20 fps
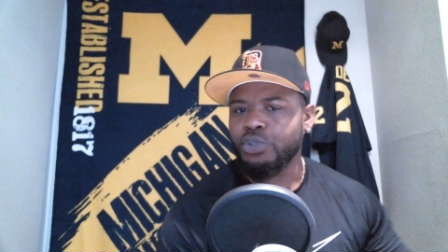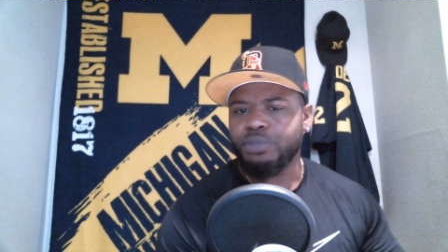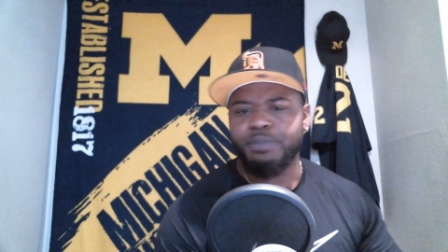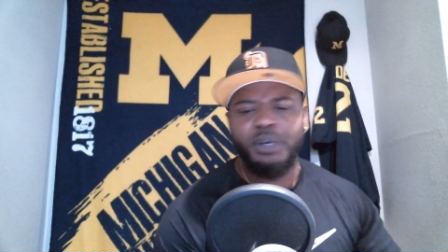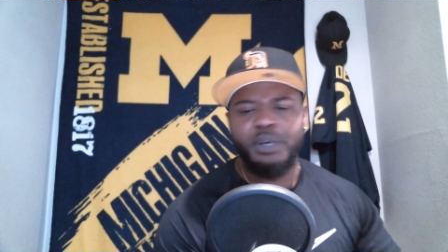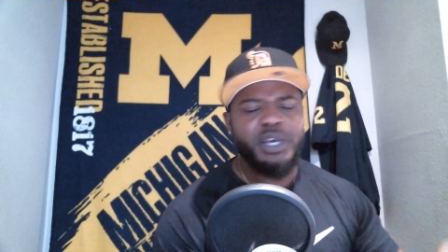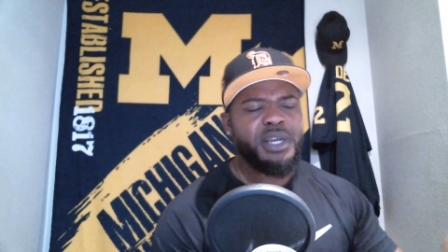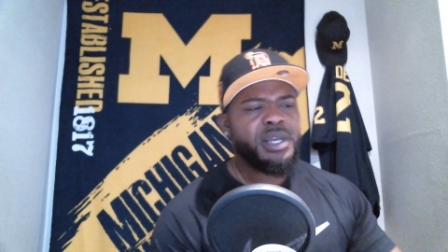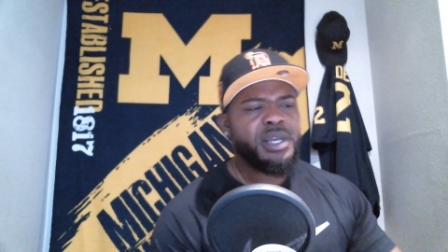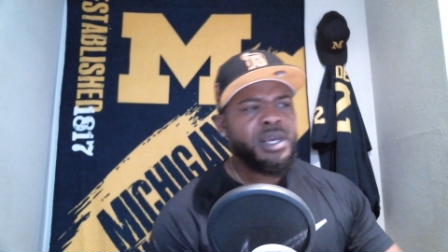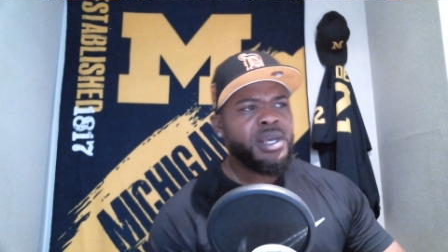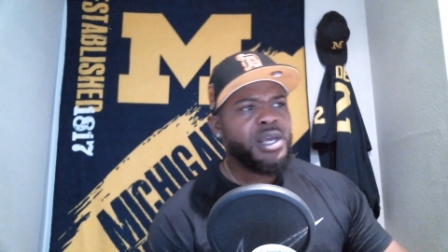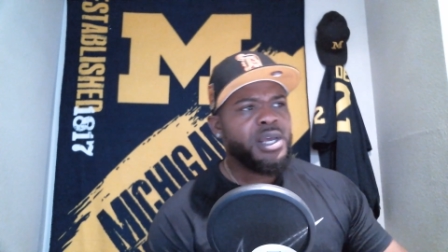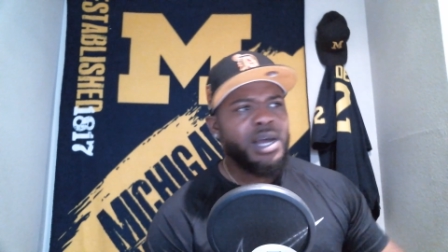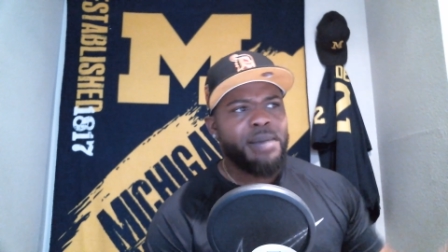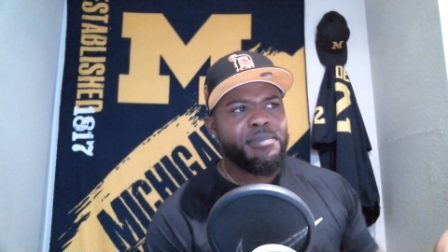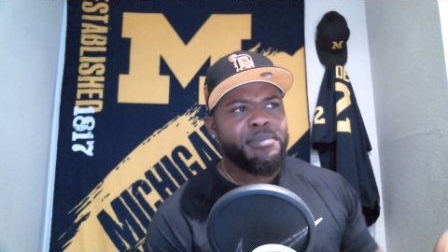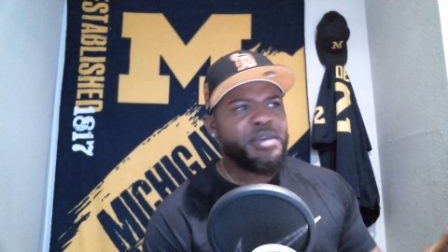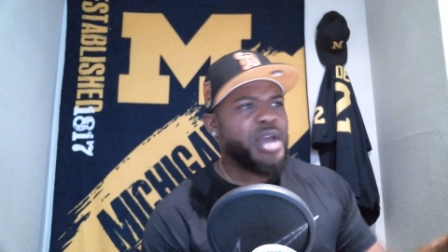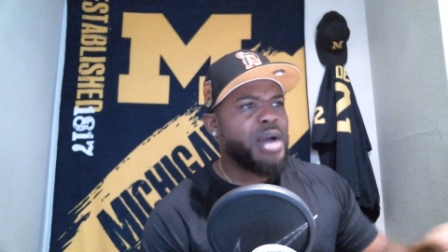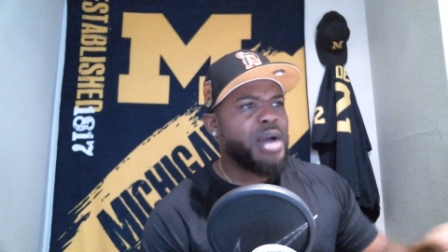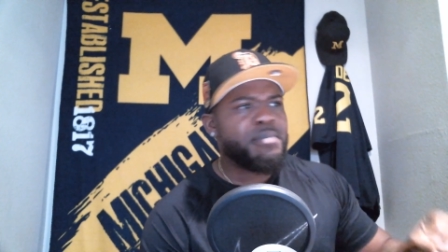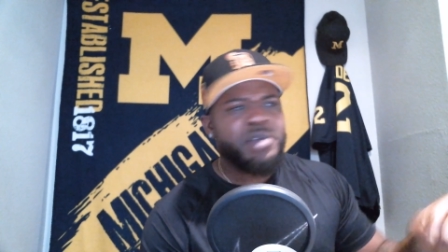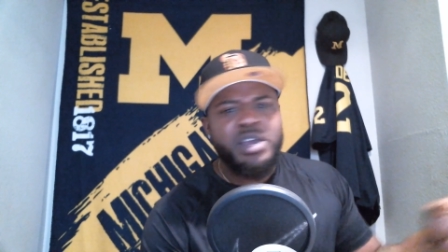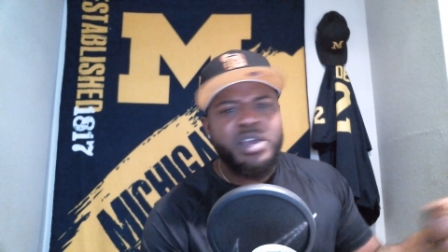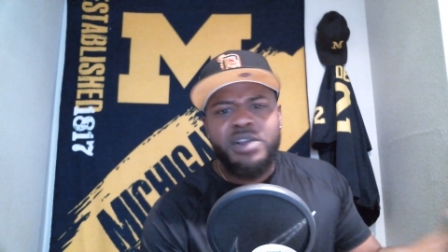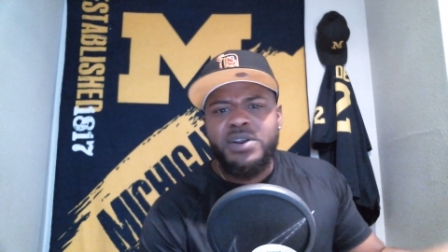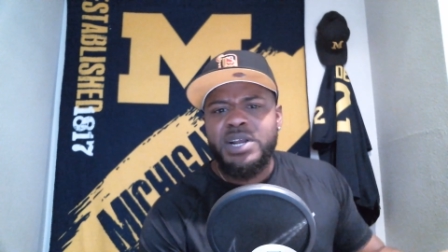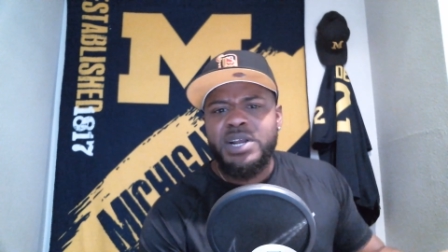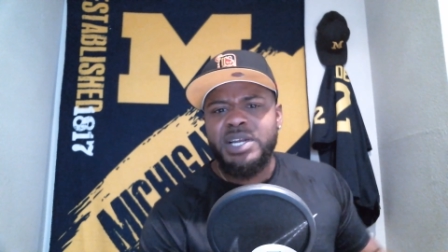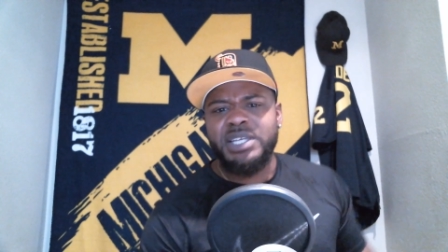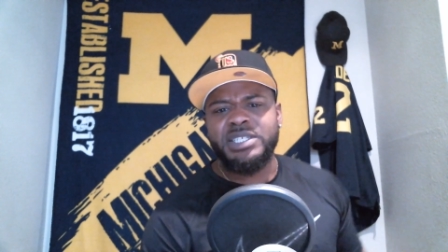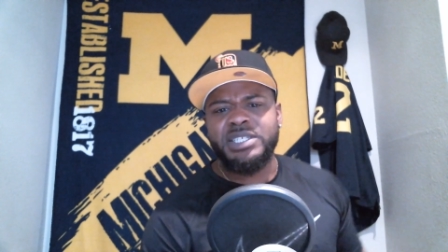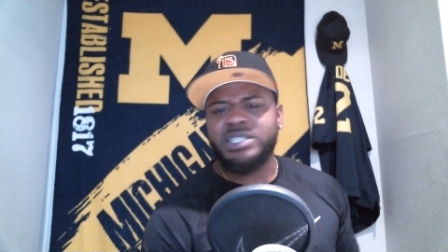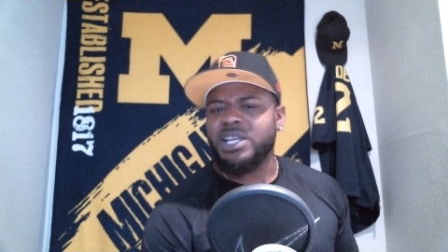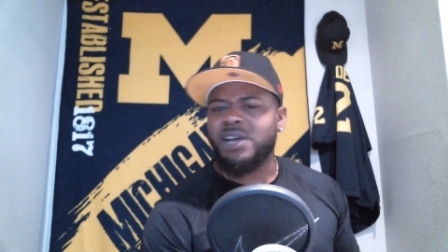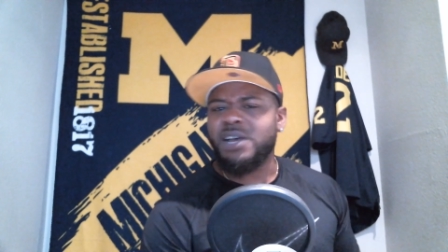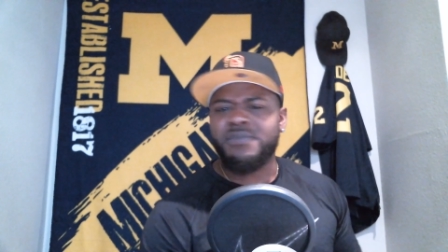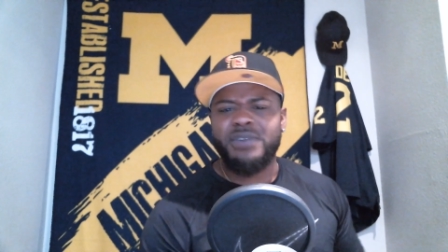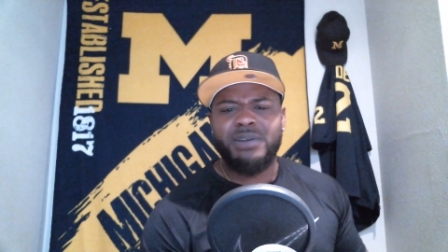but I'm hearing this
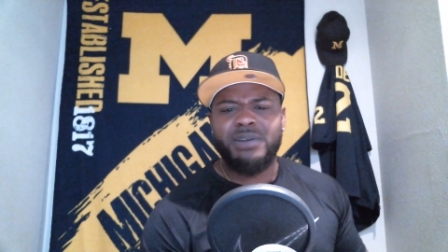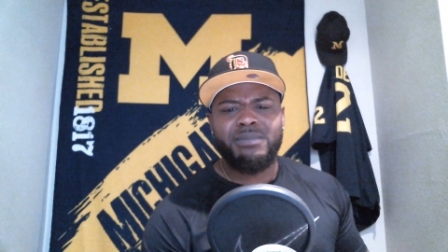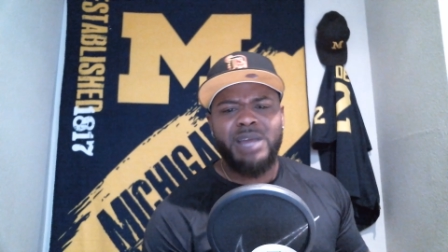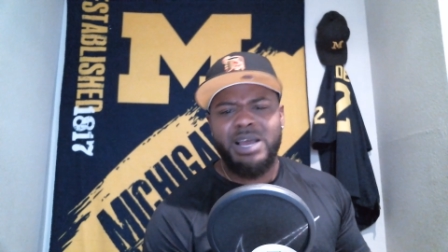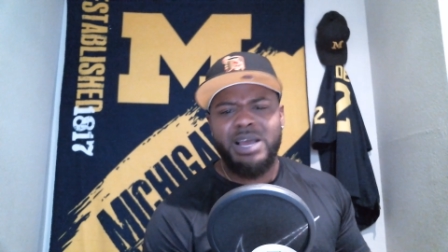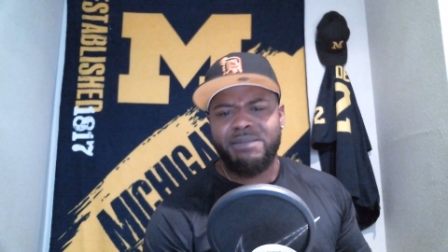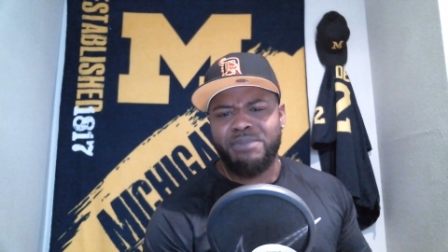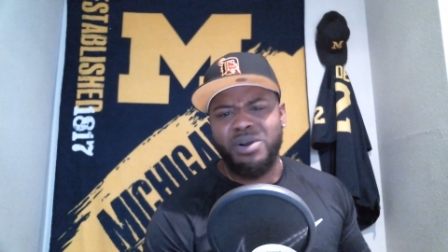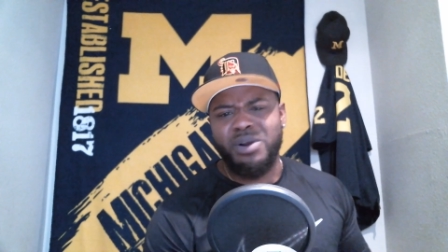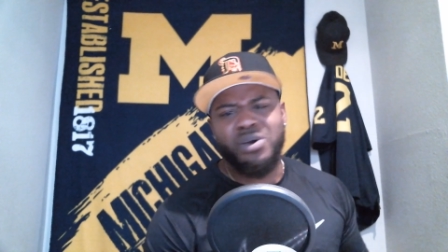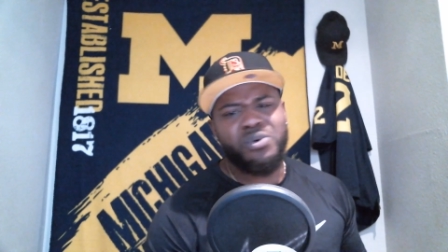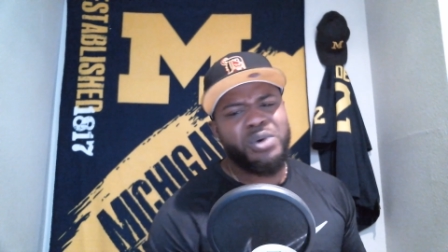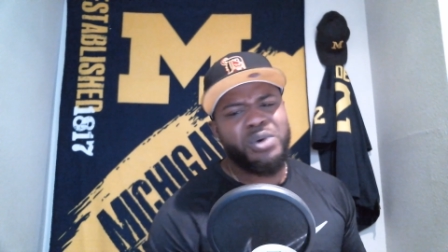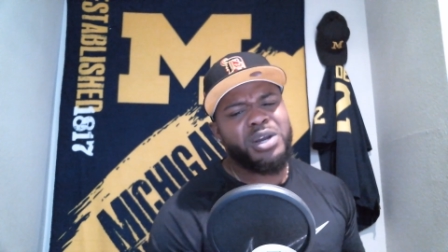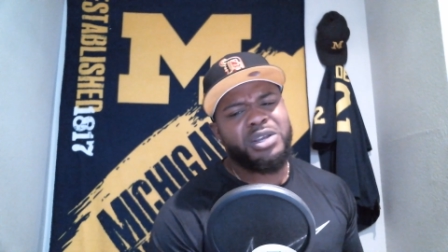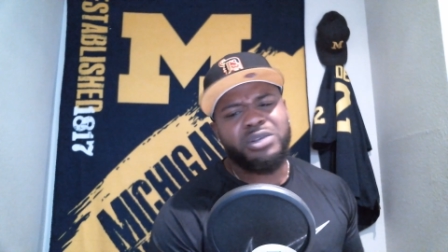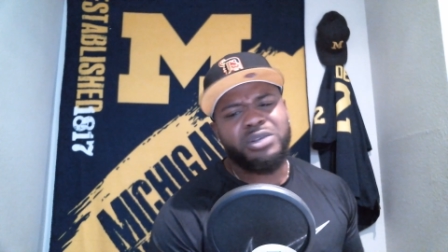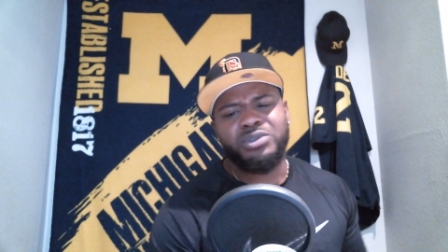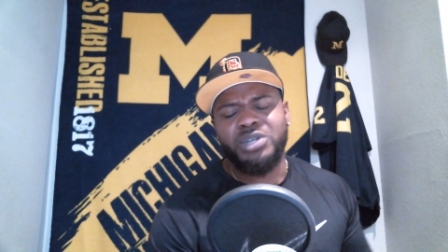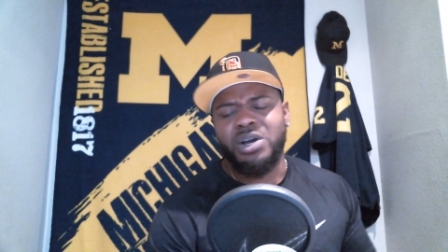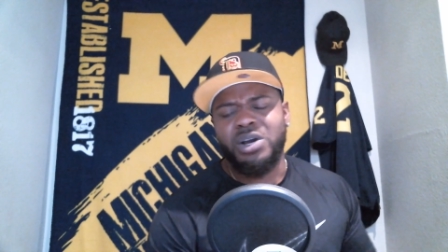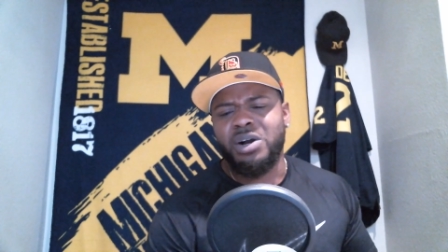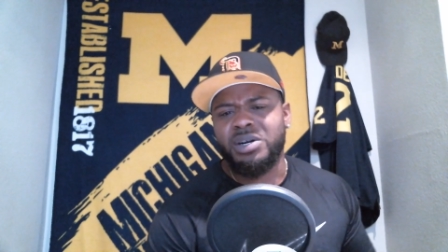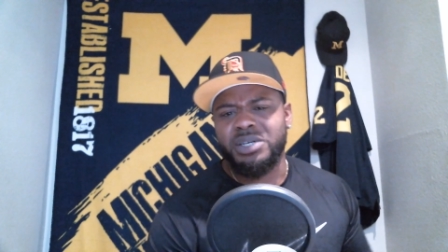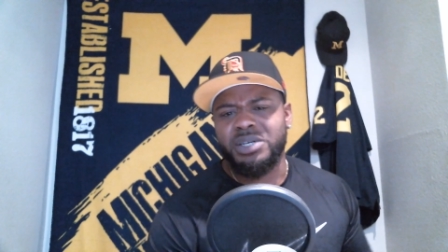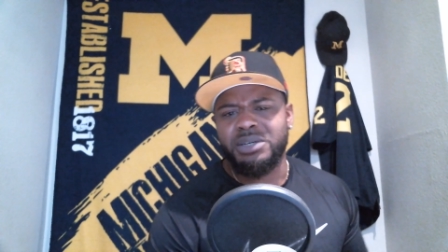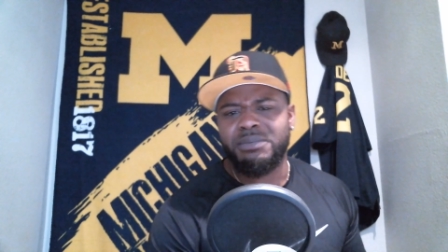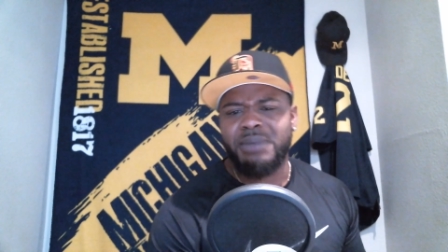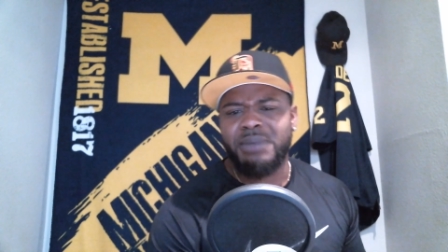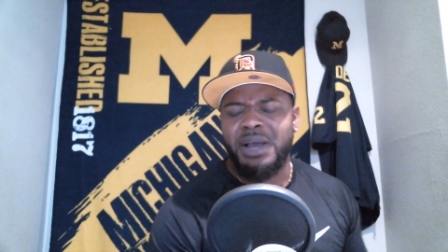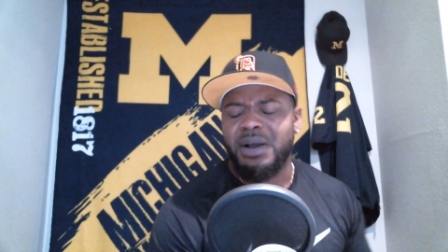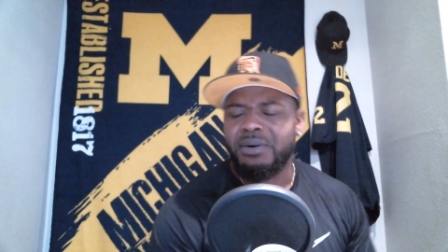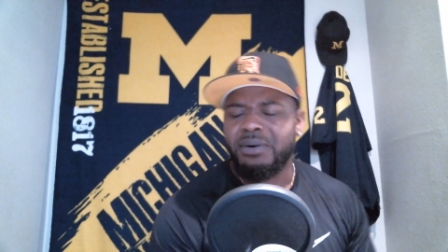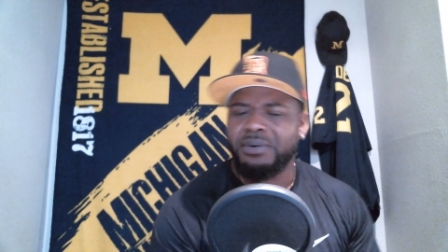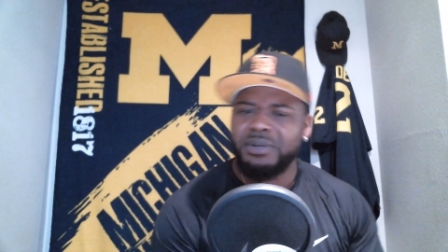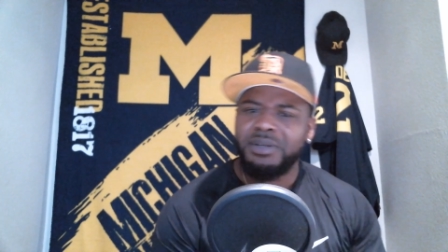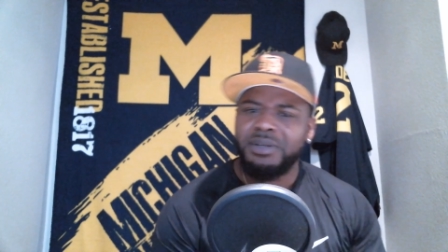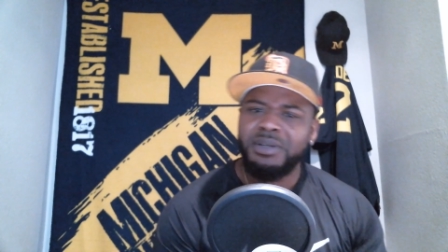stuff and I'm like, bro, what are you talking about?